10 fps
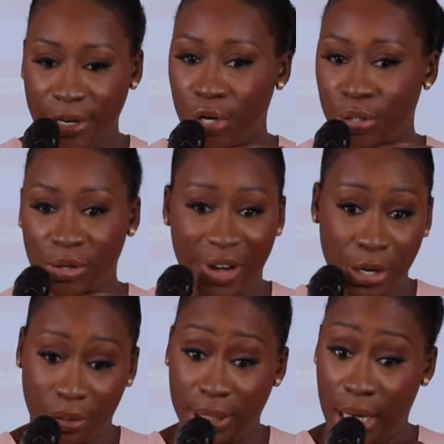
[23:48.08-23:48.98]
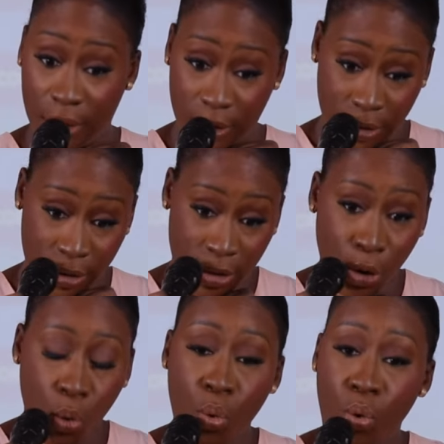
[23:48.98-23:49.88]
they don't saw valuation. I said,
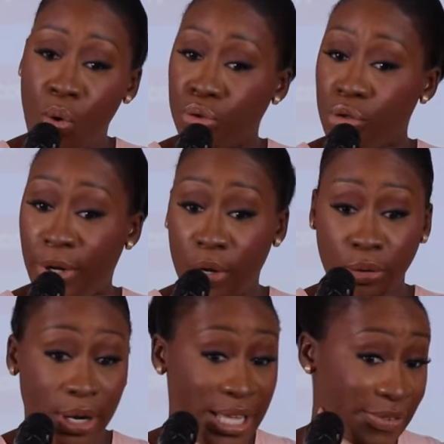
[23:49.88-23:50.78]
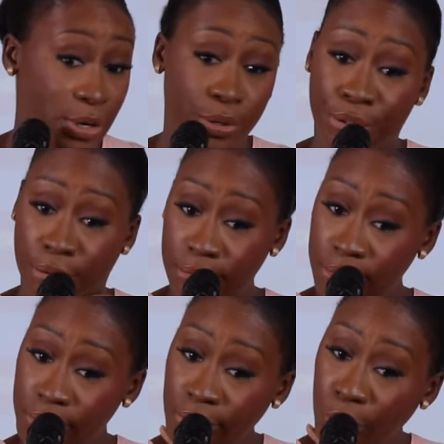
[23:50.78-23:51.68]
$2 million valuation.
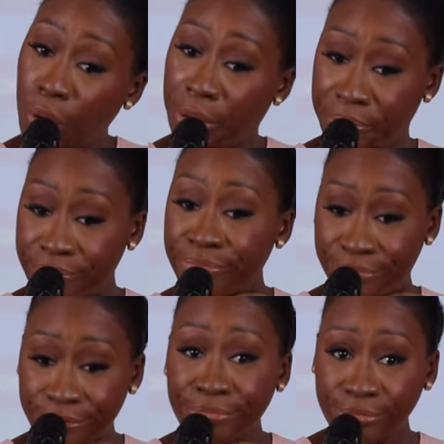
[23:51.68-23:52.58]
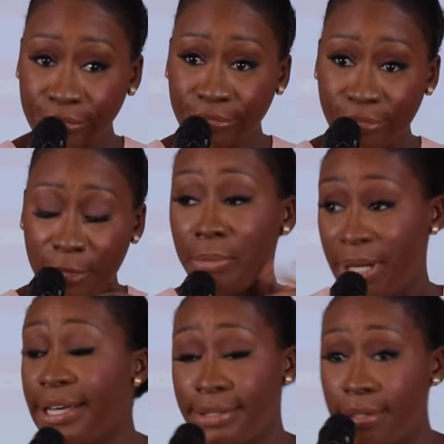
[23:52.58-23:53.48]
Okay,
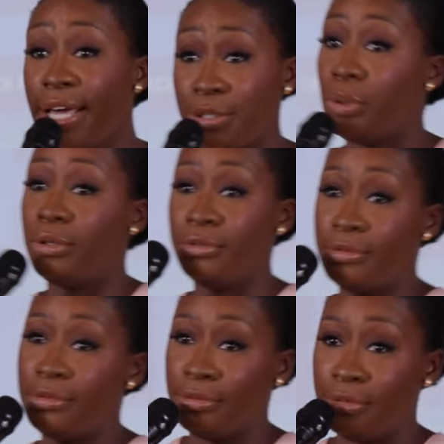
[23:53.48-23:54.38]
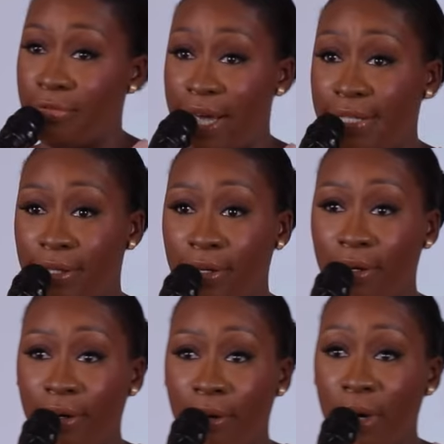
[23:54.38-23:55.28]
maybe next one. Right,
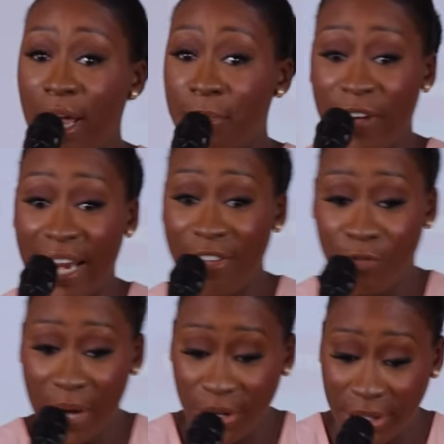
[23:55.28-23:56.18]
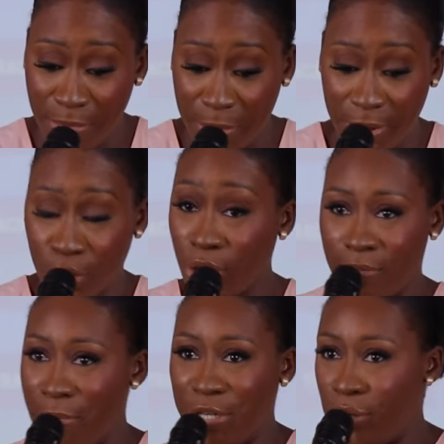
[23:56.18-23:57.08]
but I mean, if you are just maybe
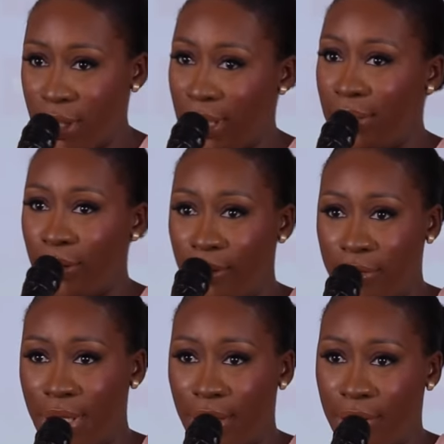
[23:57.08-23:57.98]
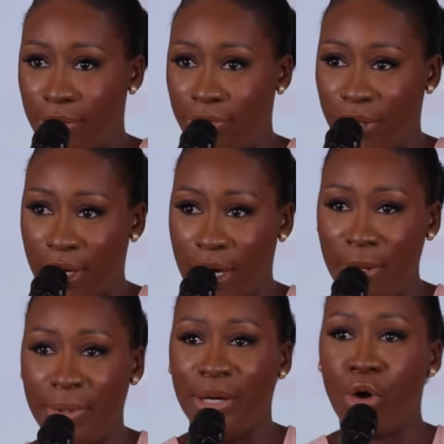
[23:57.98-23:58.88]
not mentioned it at all there for now, maybe